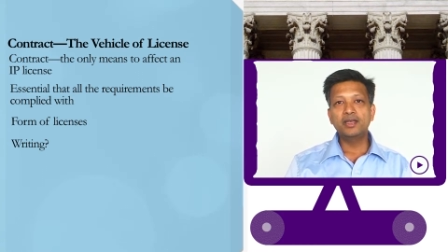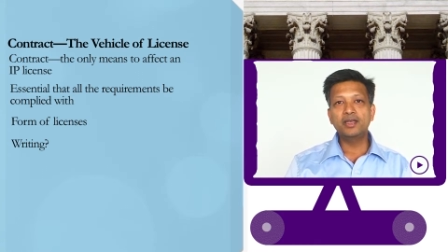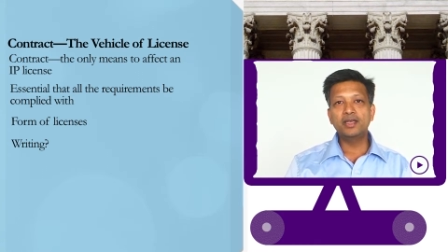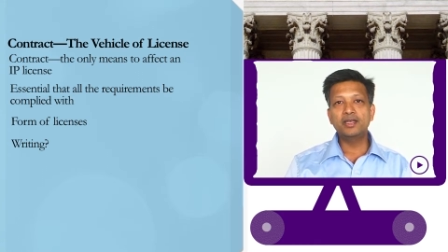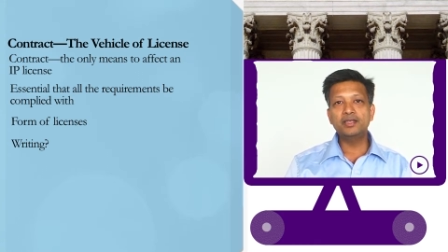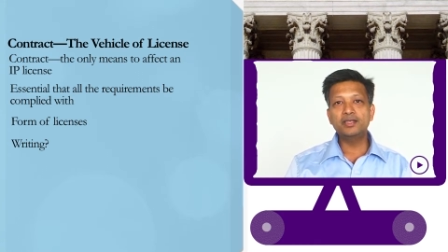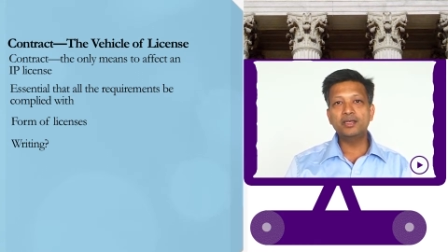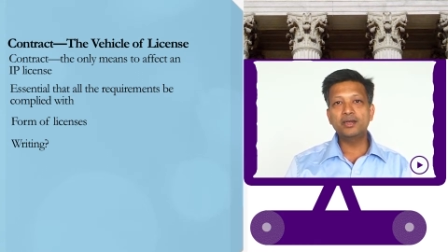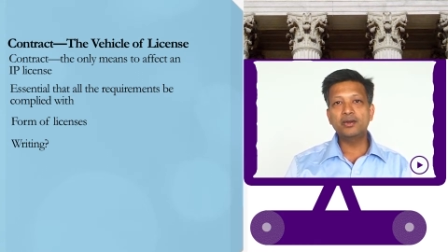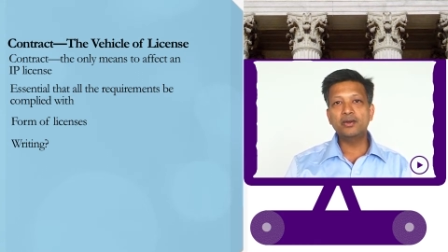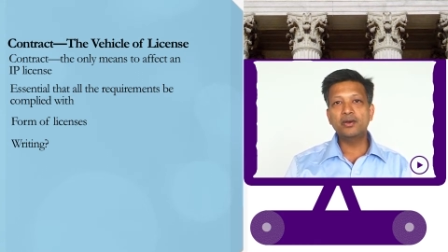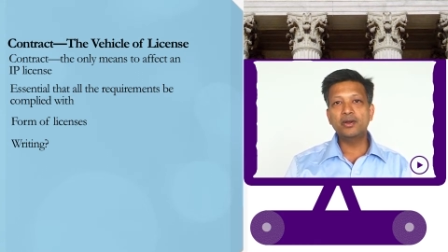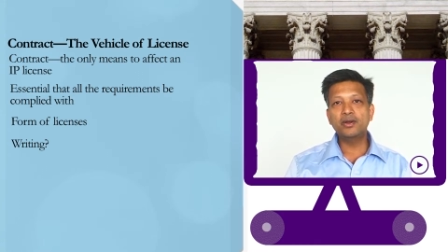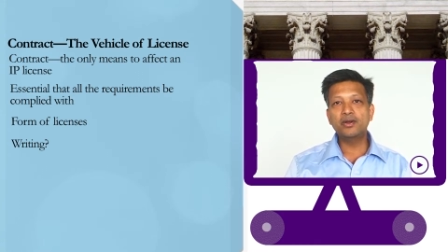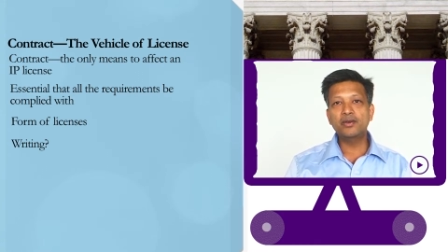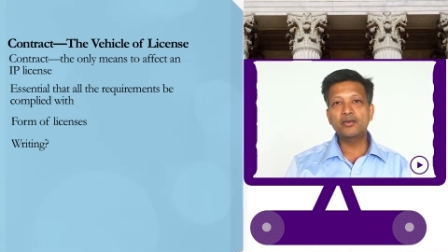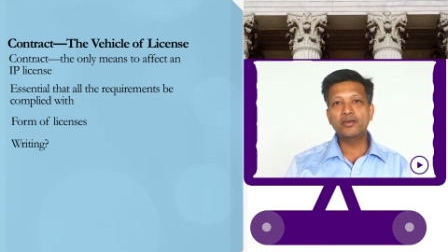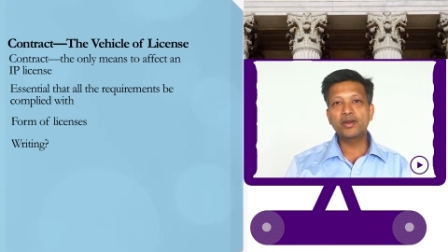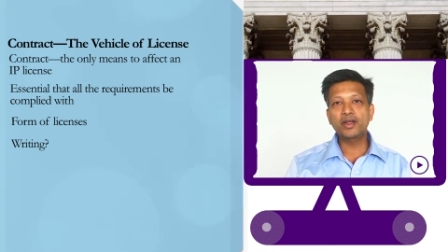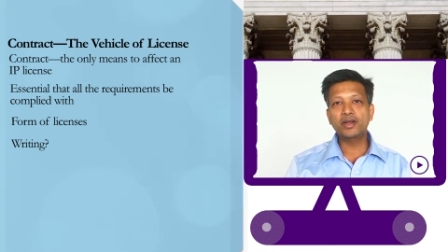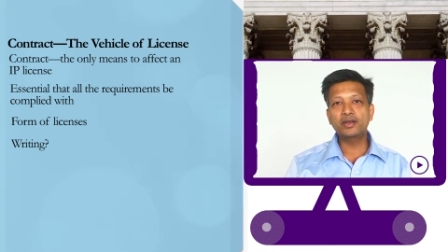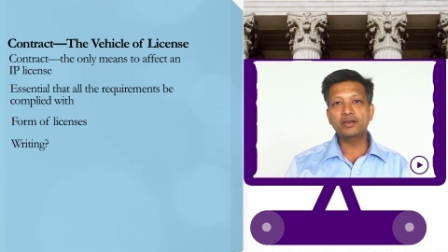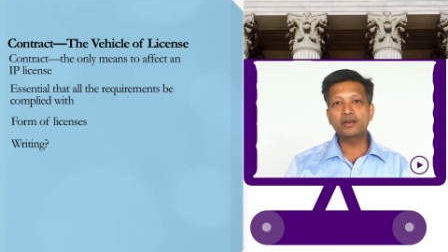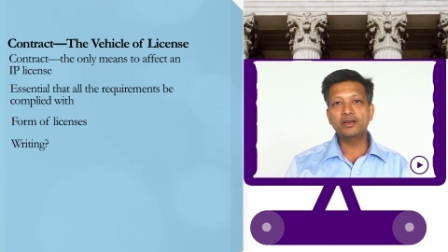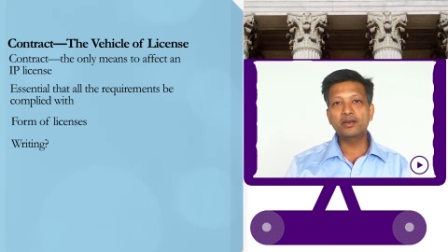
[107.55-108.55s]
Is a
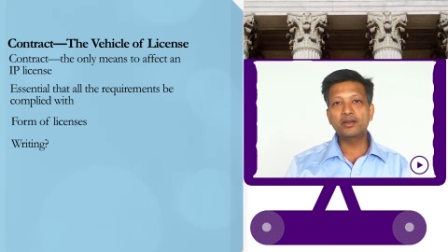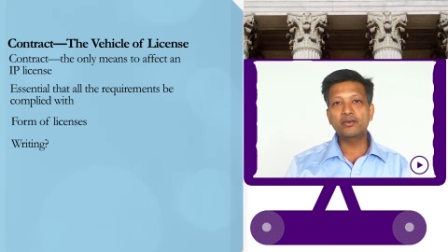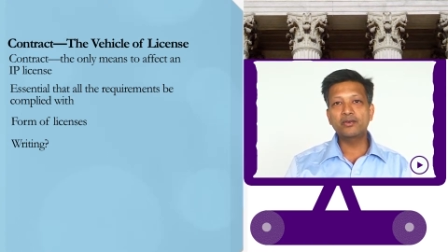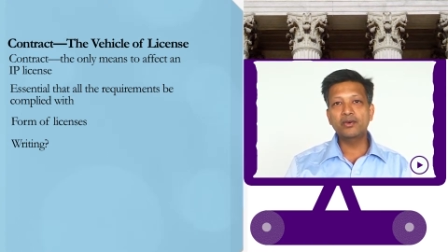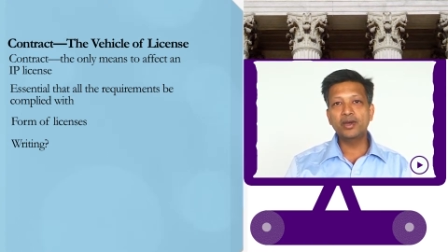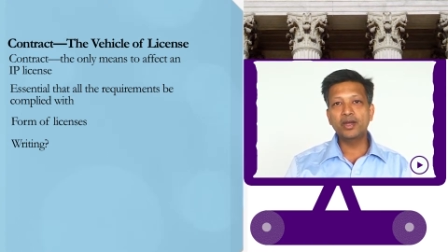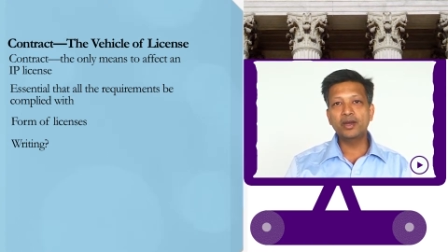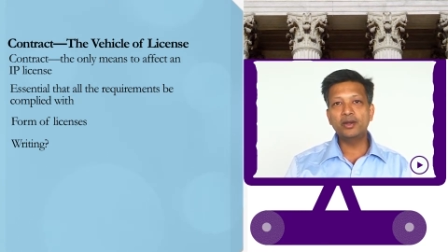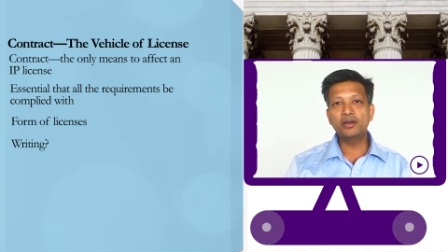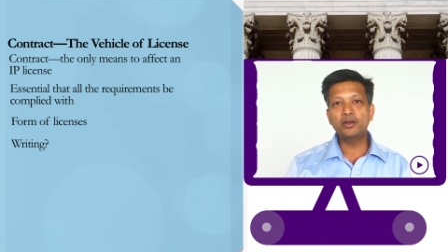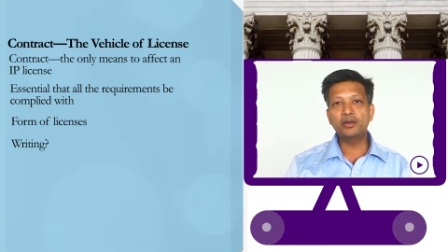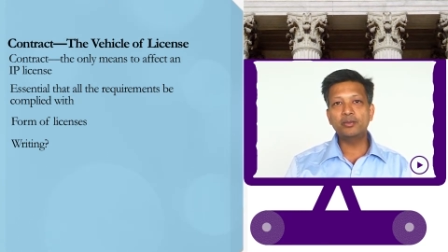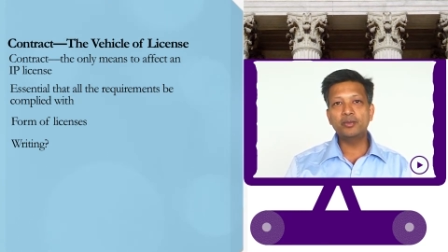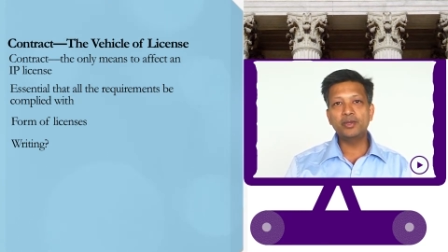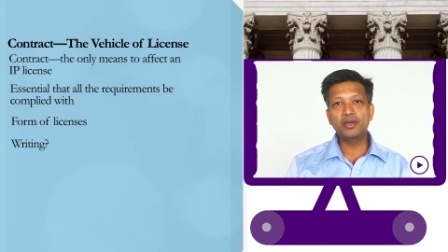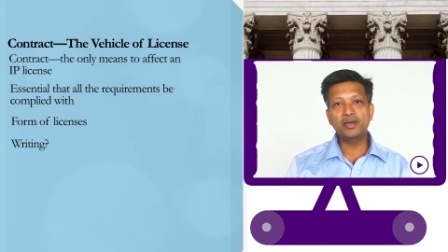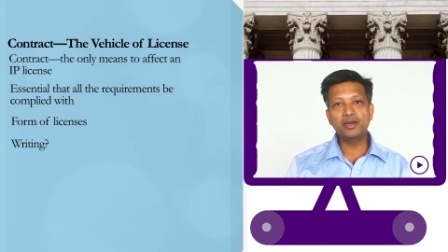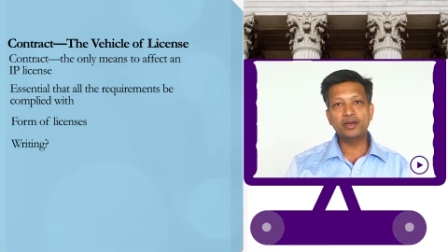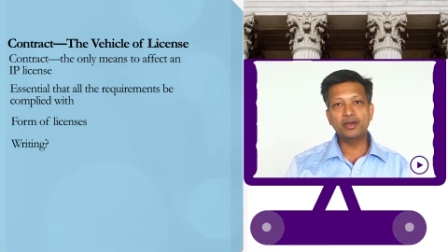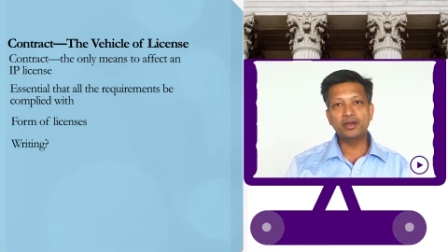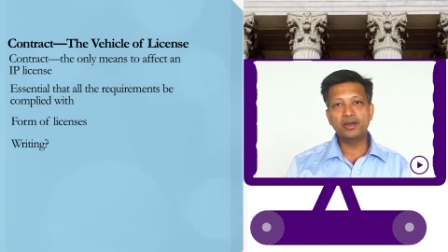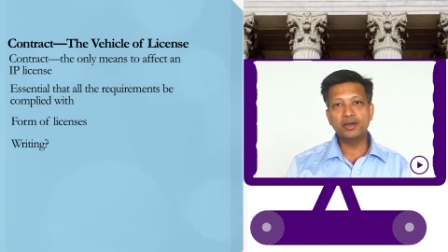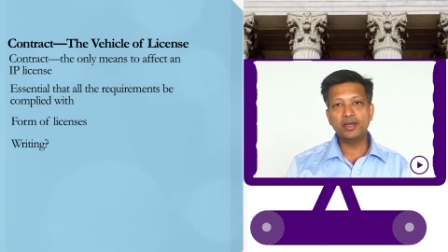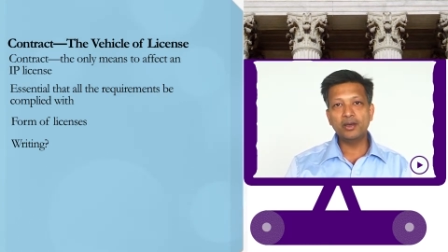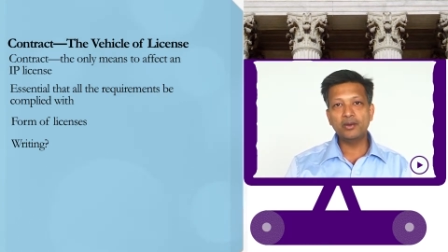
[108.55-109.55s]
contract required to be
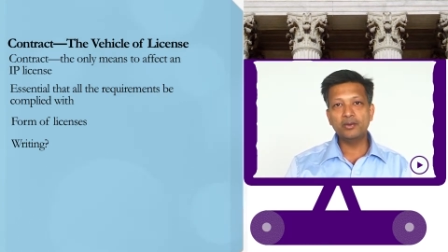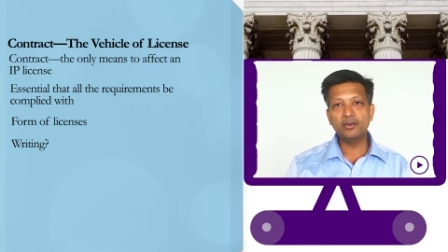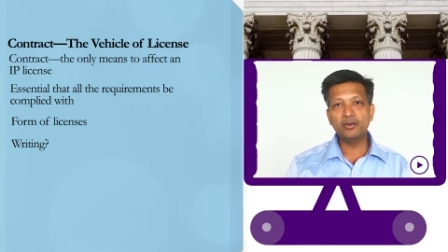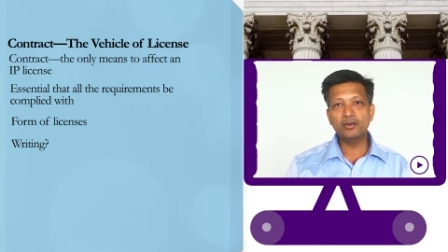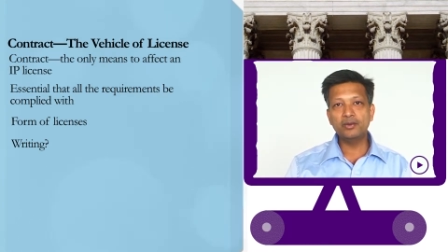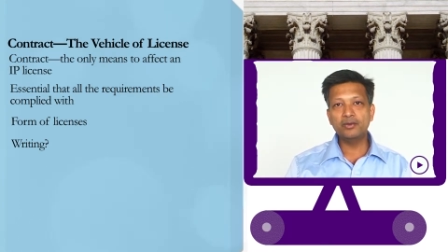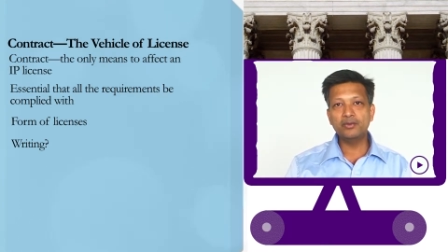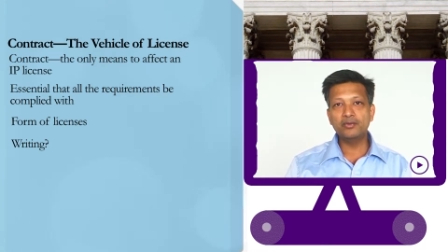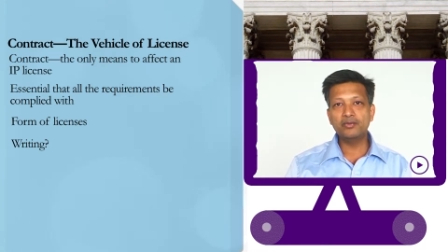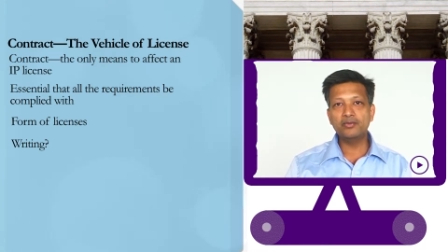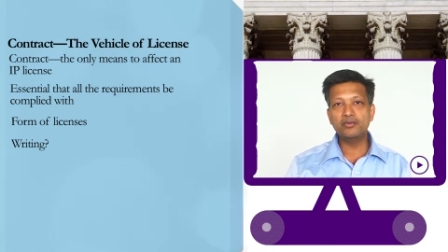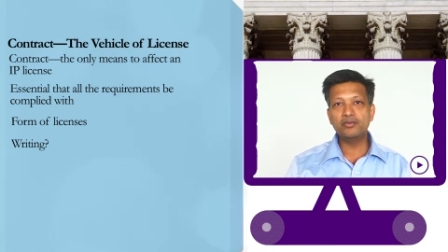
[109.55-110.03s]
written down